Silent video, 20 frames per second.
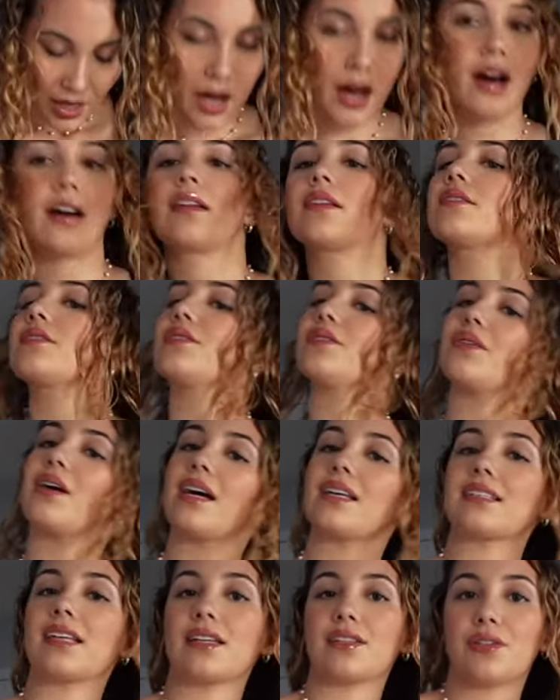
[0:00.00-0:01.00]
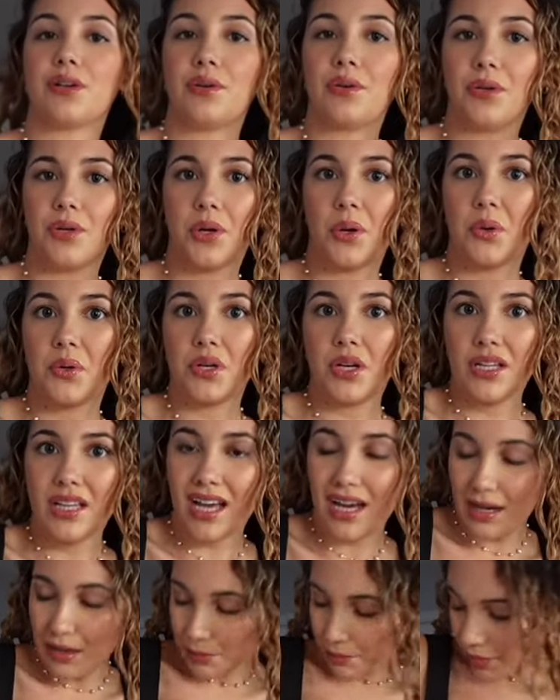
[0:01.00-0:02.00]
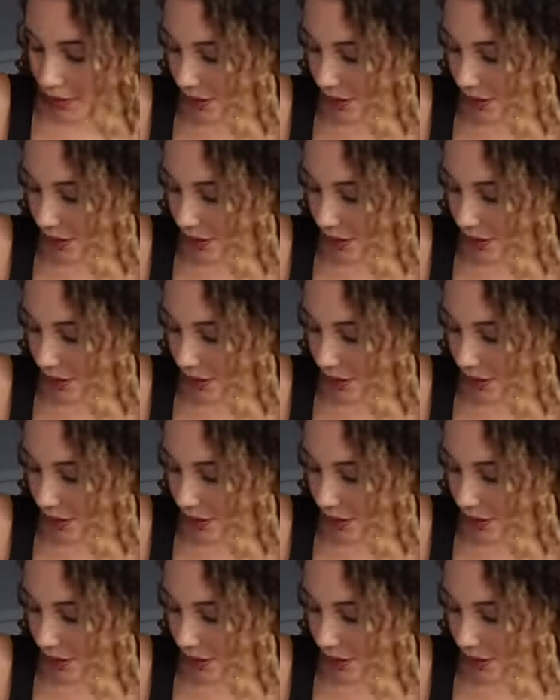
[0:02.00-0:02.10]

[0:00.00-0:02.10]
Honestly, guys, I don't own a lot of